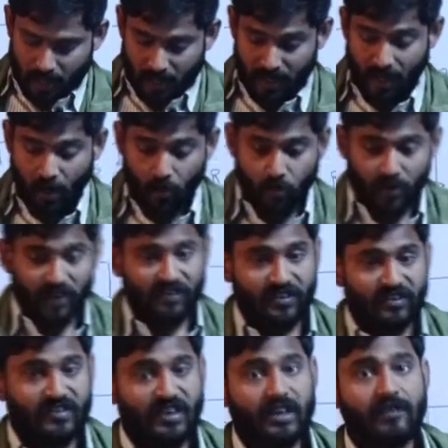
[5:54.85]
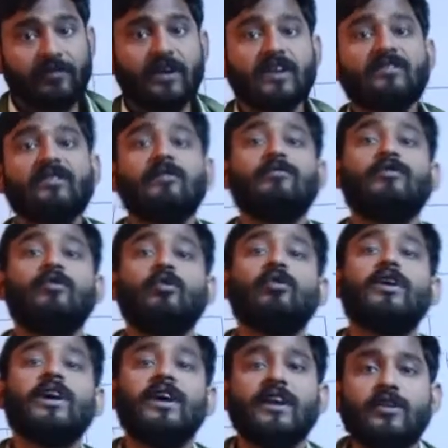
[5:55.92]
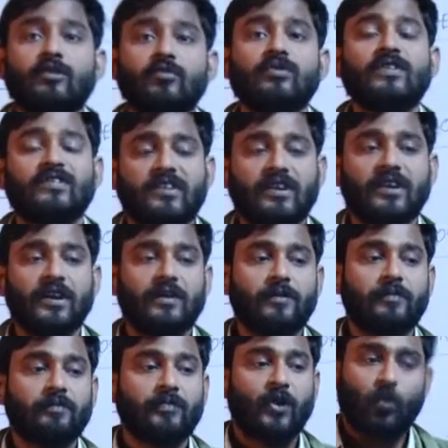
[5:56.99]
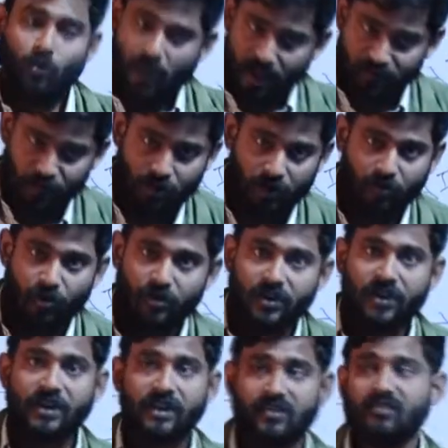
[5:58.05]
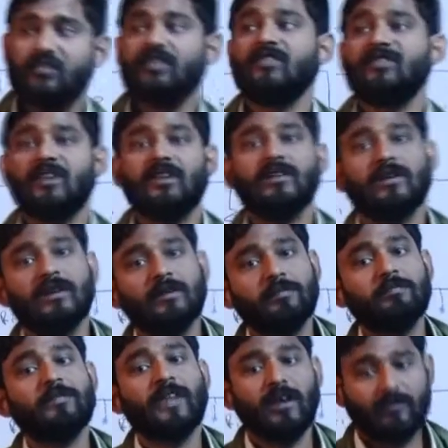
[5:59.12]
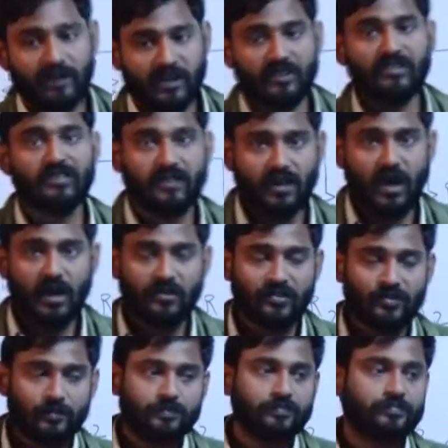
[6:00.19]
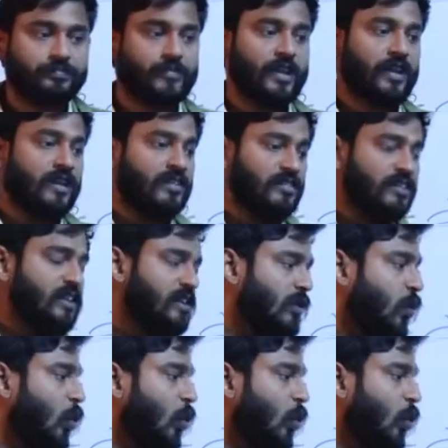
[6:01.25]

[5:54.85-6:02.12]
Now, what is the significance of looking into the circuit? As we have already discussed in the Thevenin's class, see, the